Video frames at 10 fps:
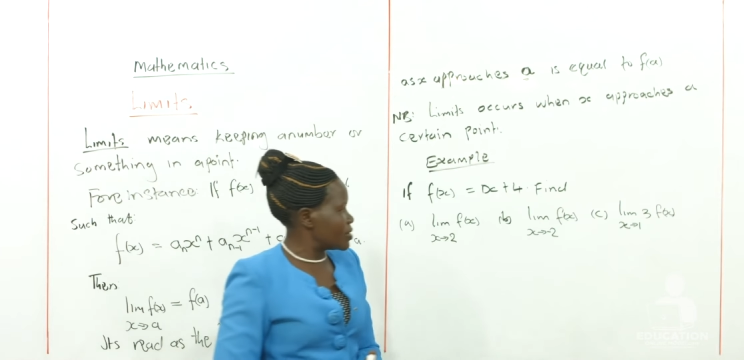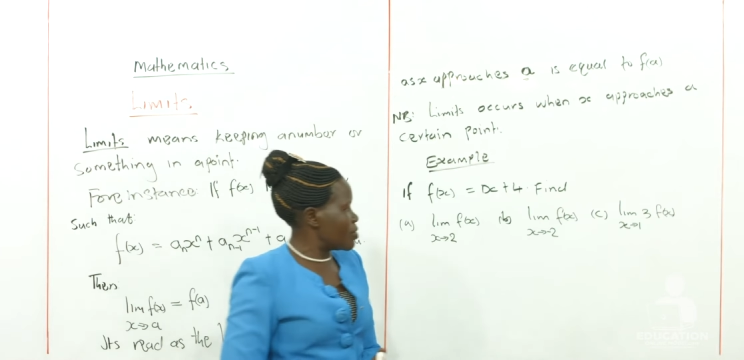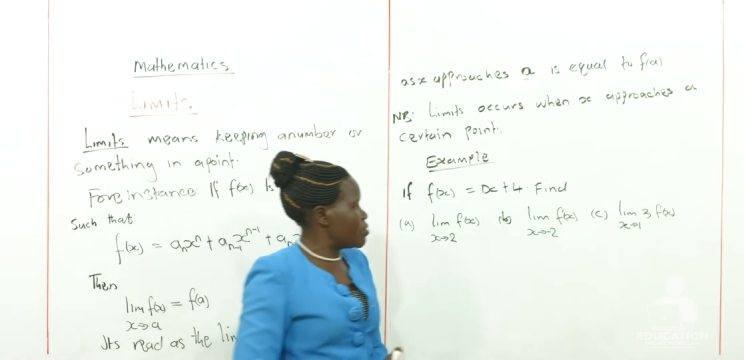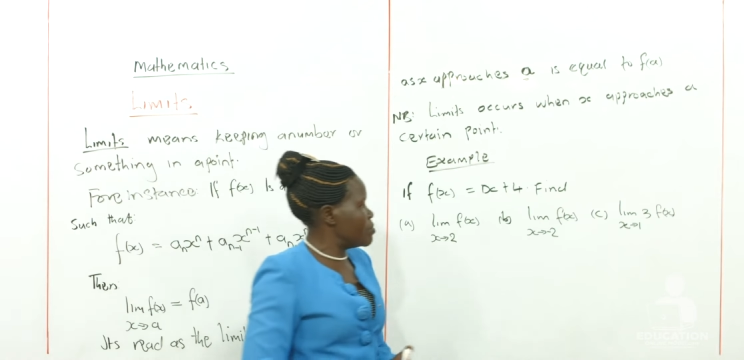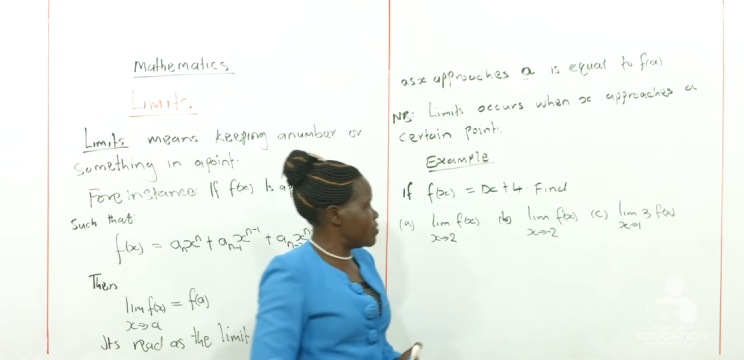or
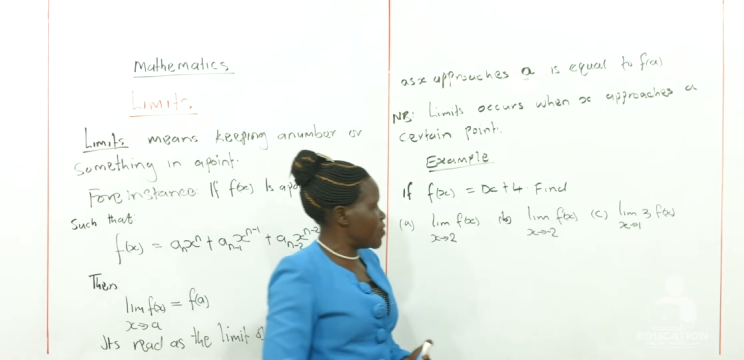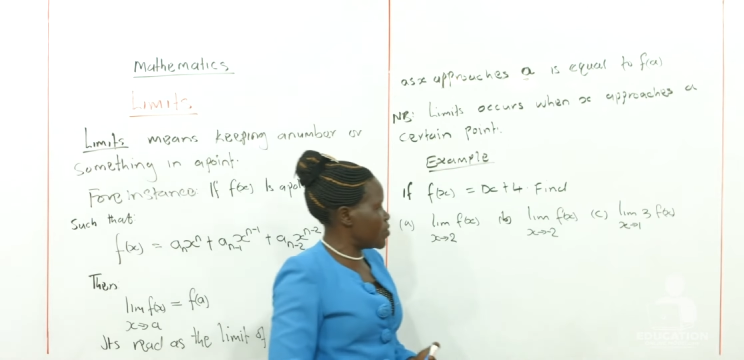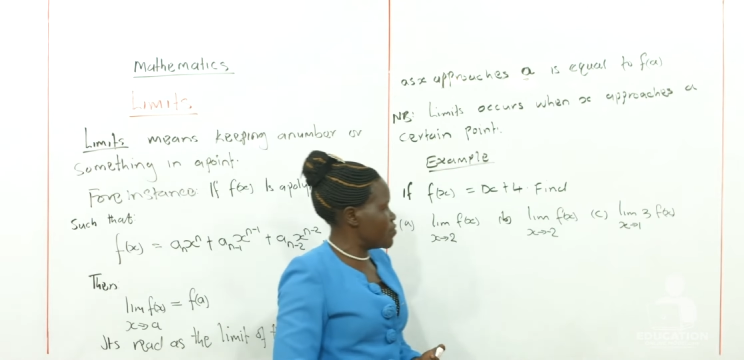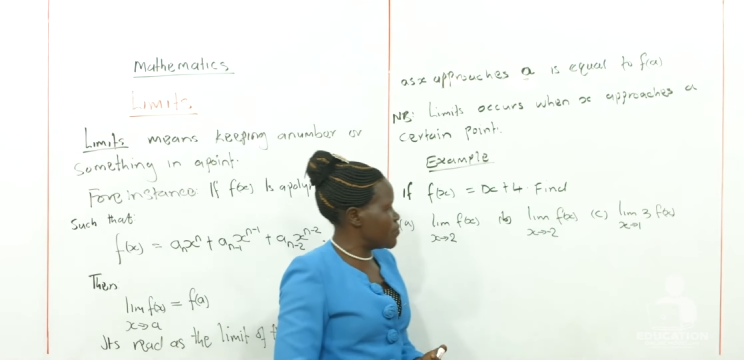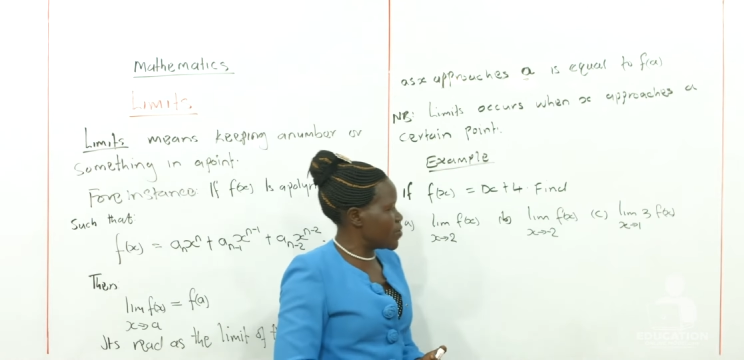before
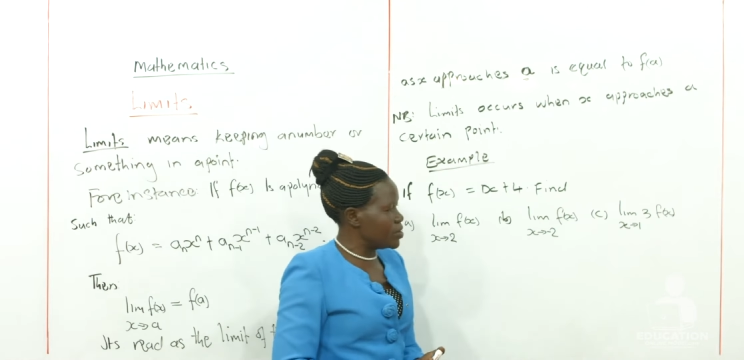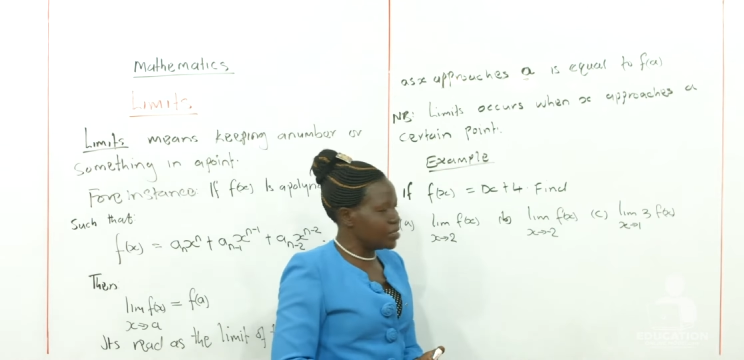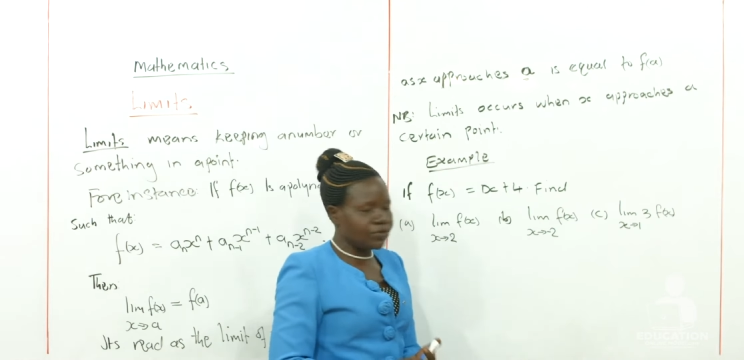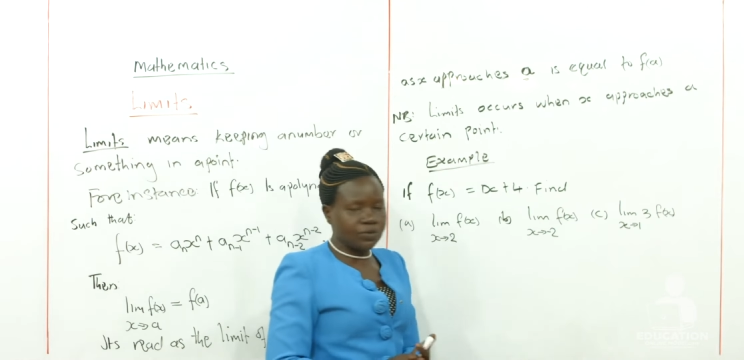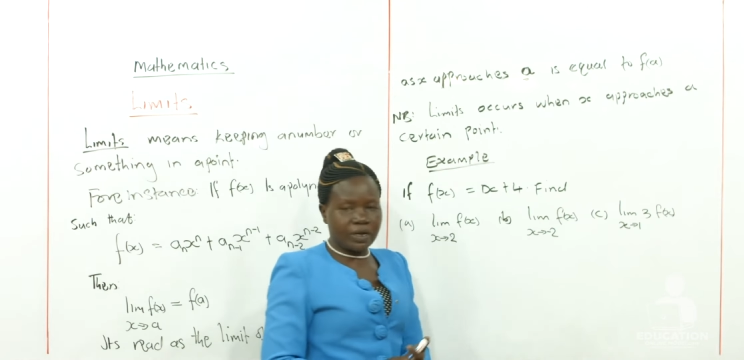you fall
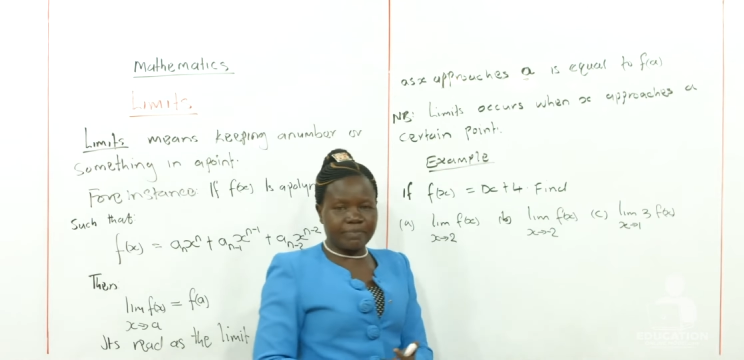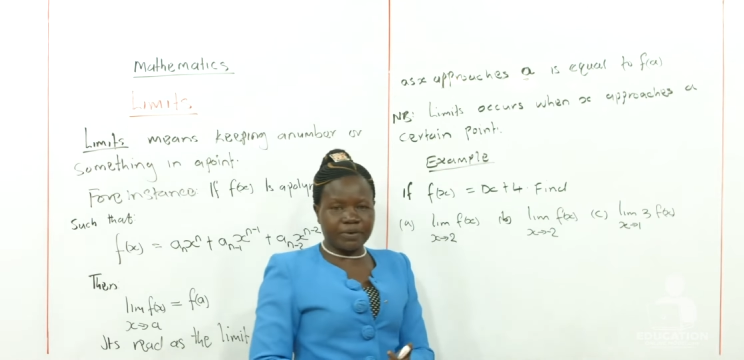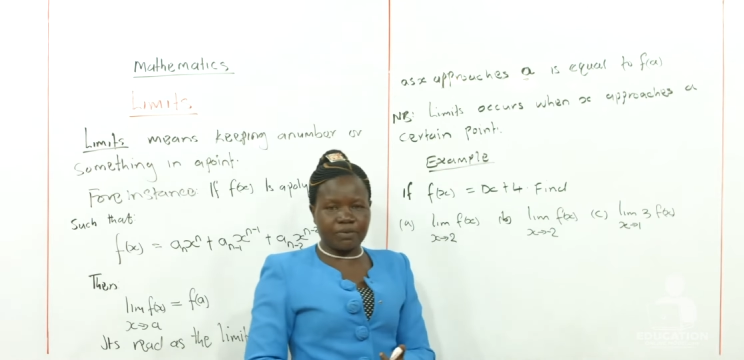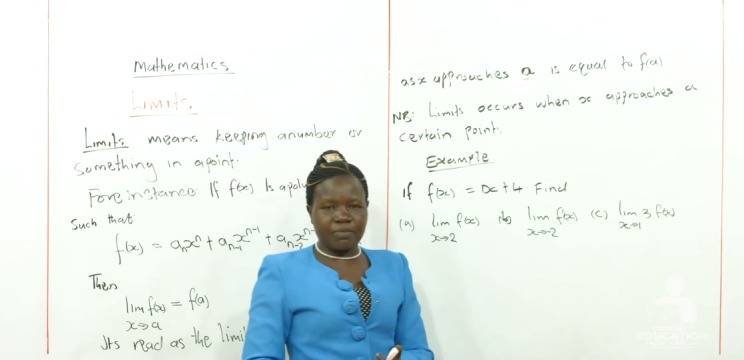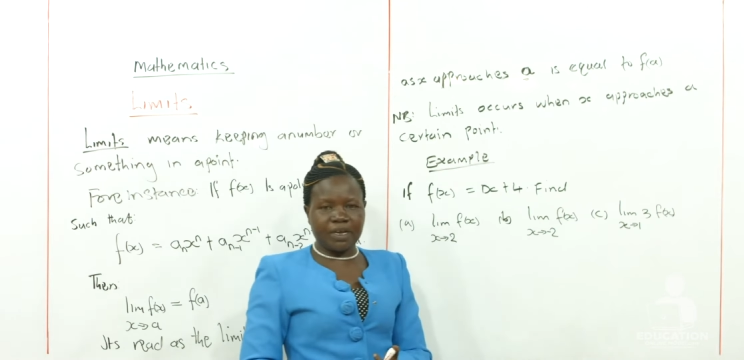into a
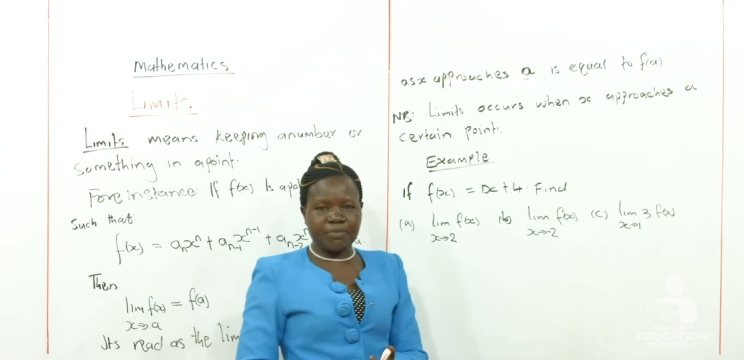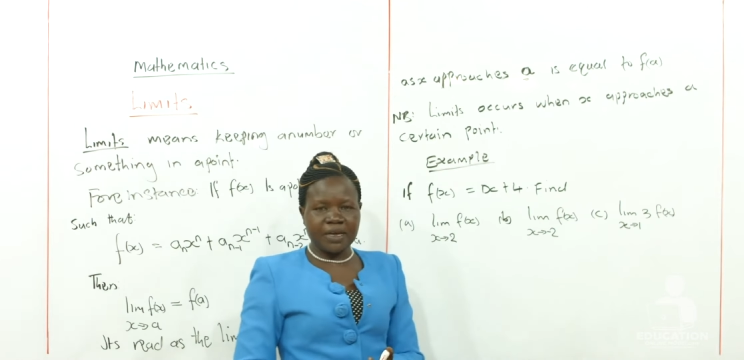problem,